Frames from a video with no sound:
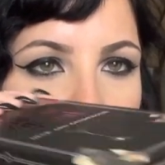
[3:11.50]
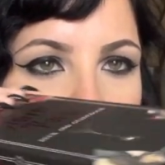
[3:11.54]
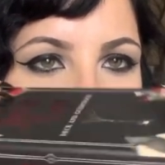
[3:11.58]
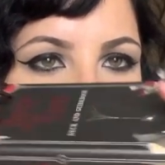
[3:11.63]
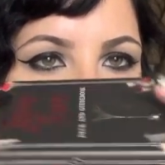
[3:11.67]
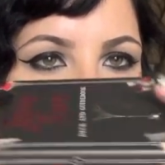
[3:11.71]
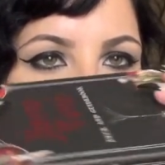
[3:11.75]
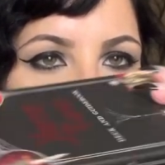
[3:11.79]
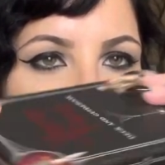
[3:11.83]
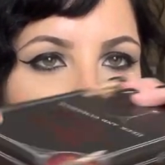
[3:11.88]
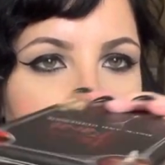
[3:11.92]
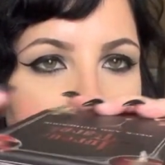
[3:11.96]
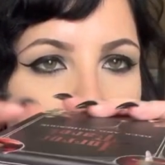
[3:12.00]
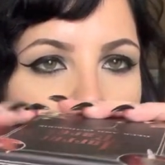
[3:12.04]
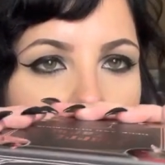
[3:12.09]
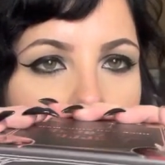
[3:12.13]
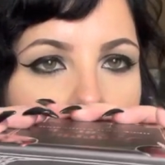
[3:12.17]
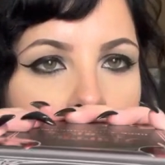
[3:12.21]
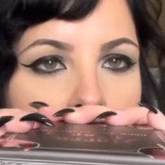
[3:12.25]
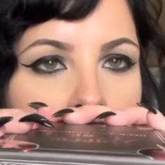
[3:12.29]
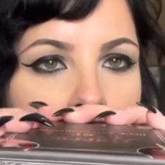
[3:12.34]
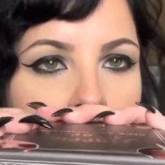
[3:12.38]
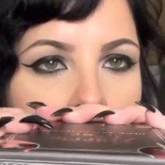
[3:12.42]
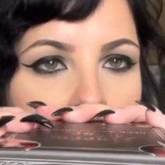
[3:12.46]
There's the
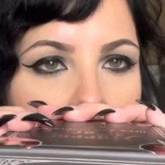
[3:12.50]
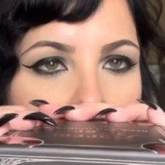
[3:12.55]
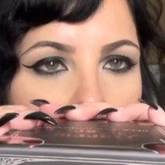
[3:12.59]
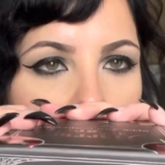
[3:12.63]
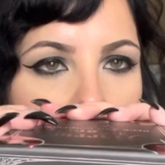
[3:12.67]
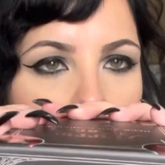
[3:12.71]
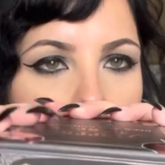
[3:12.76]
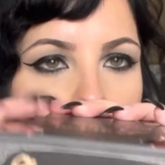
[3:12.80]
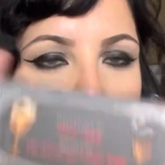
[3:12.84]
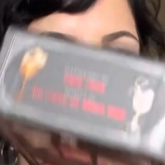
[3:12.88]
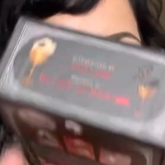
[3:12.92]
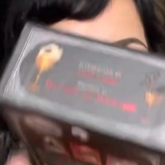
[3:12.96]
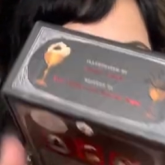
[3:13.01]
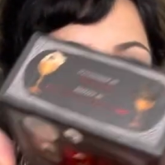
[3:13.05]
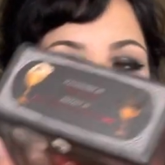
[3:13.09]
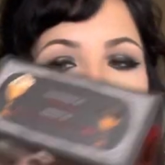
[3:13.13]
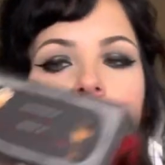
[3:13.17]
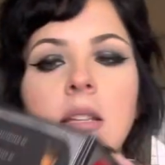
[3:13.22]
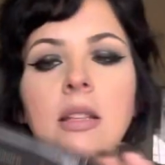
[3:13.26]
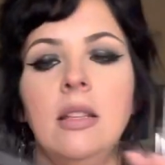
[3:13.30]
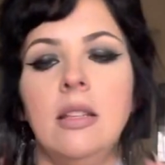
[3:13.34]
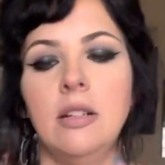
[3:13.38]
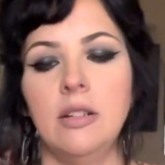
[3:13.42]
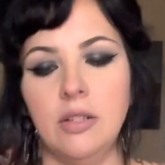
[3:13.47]
company and
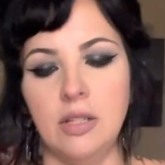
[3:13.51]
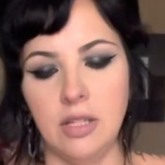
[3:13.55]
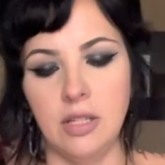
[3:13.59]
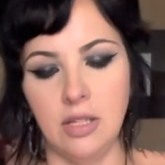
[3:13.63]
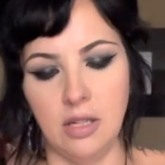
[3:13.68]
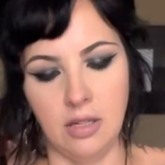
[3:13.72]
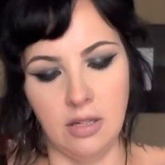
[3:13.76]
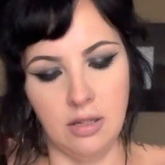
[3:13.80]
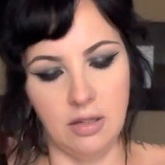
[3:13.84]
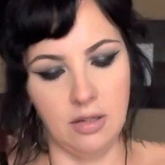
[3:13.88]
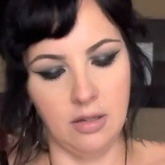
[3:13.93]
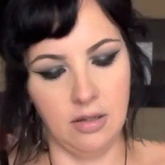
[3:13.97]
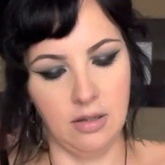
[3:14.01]
then there's the